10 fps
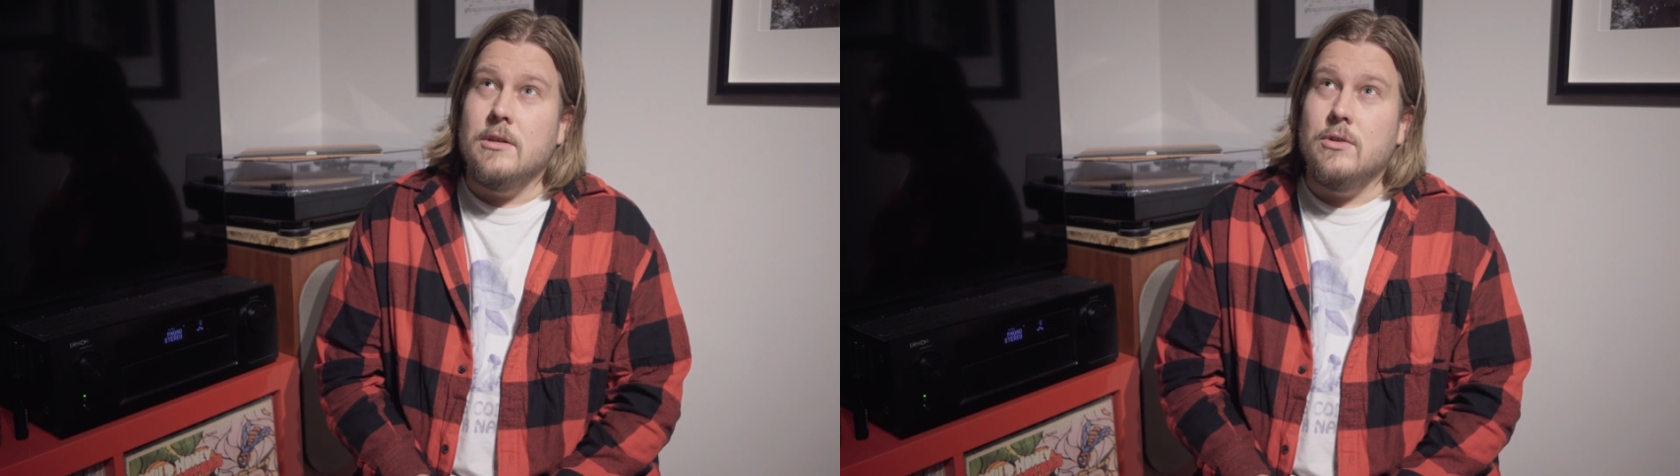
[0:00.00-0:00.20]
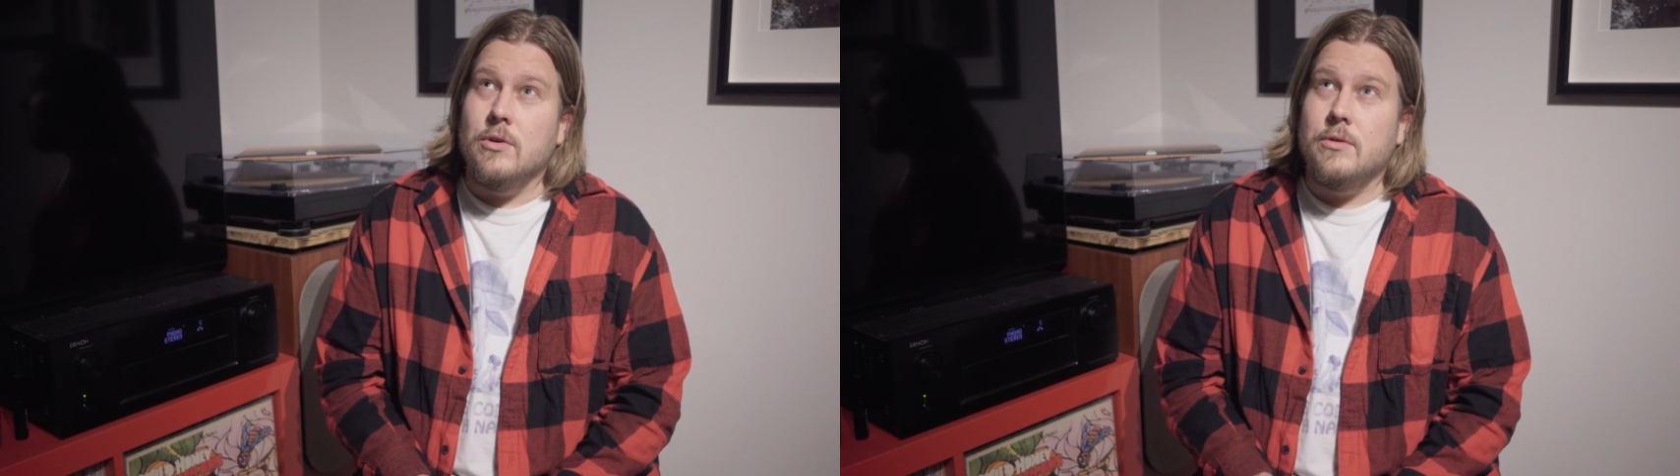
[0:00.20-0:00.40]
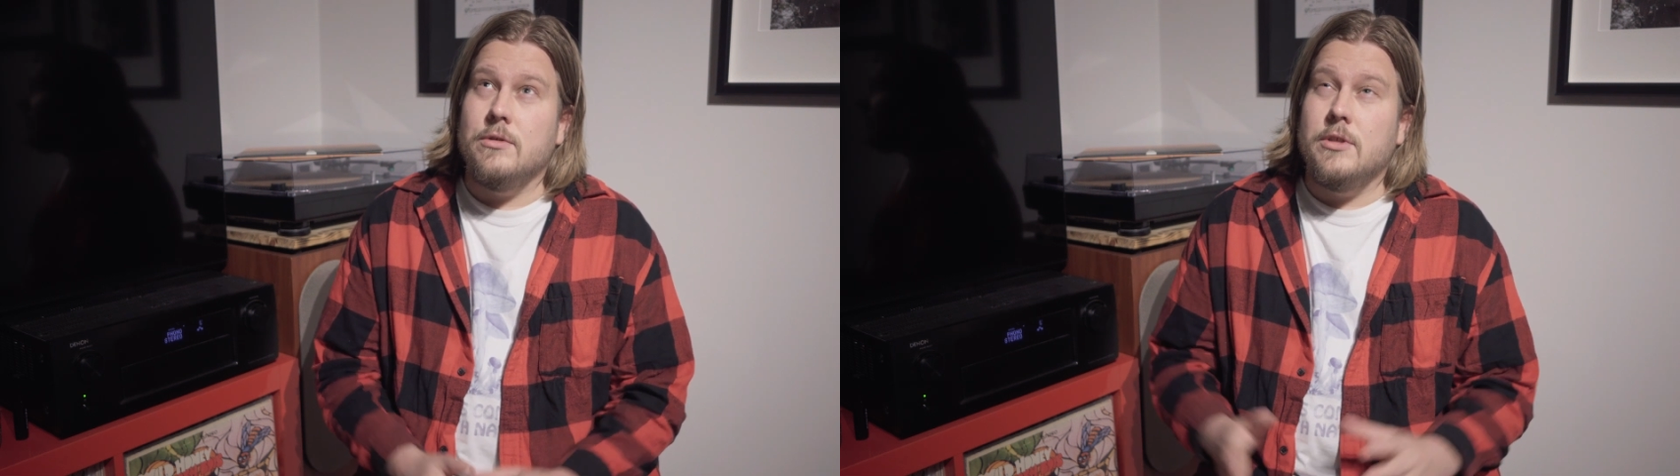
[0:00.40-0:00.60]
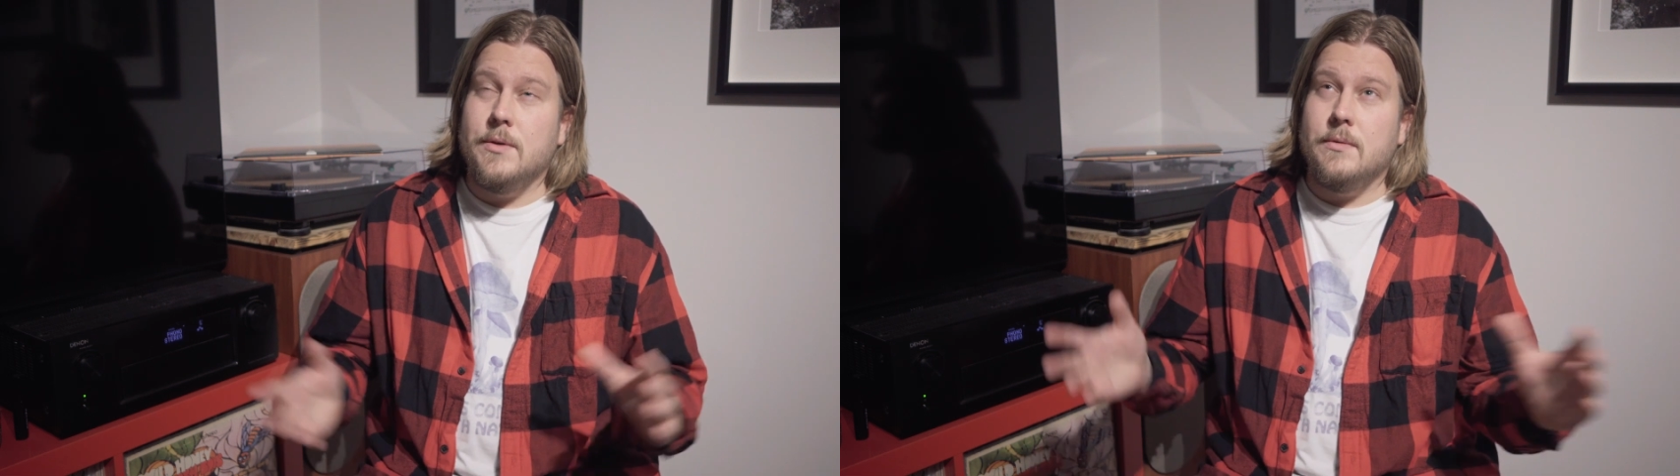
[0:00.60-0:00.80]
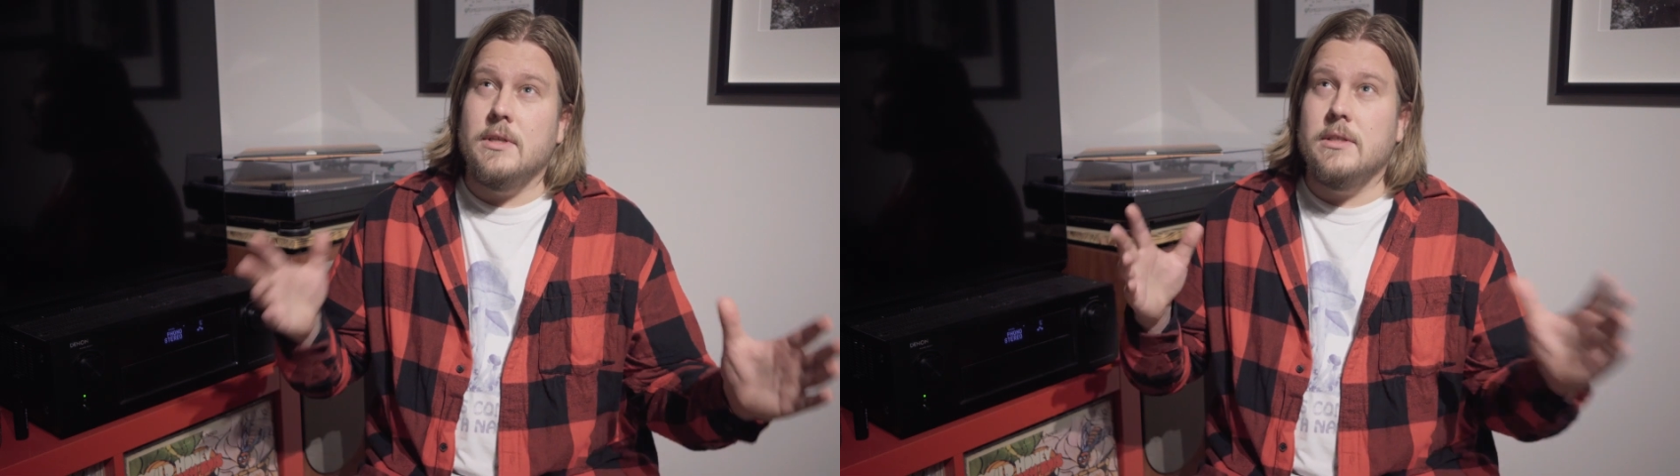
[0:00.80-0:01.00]

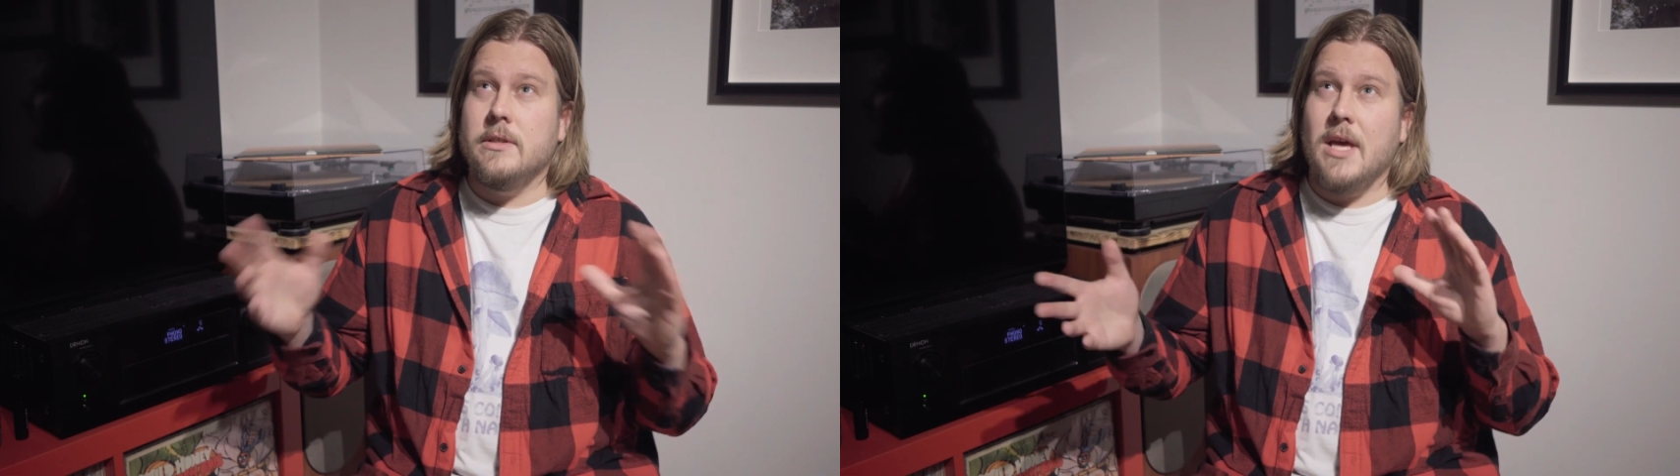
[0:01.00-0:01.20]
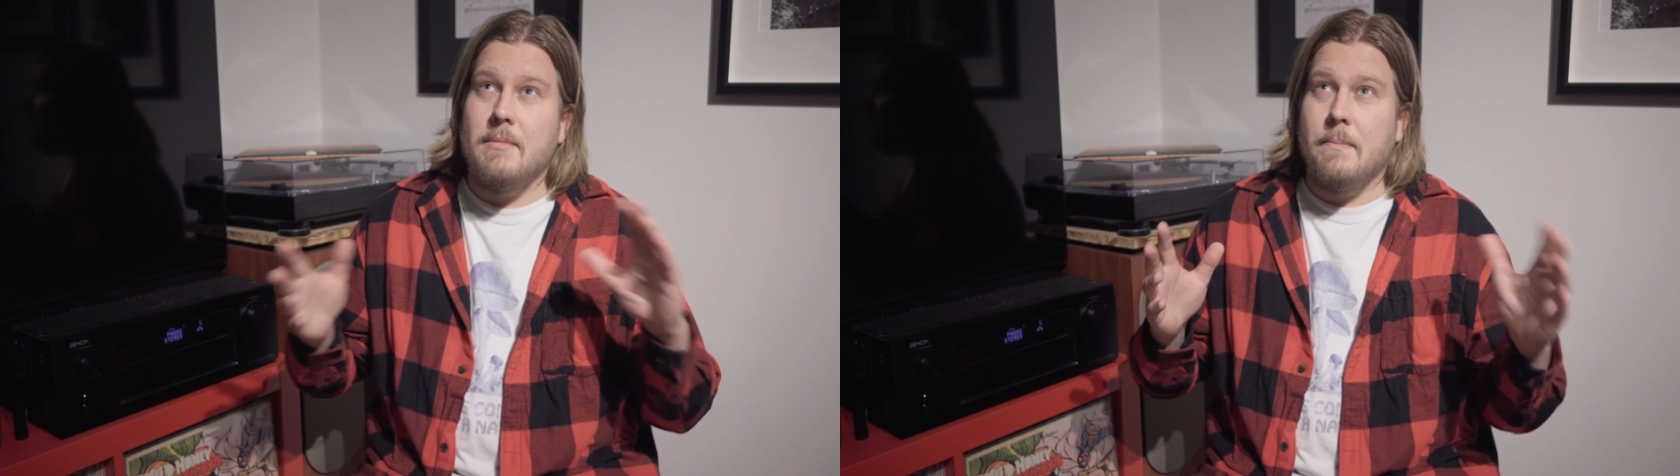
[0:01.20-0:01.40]
docu-series came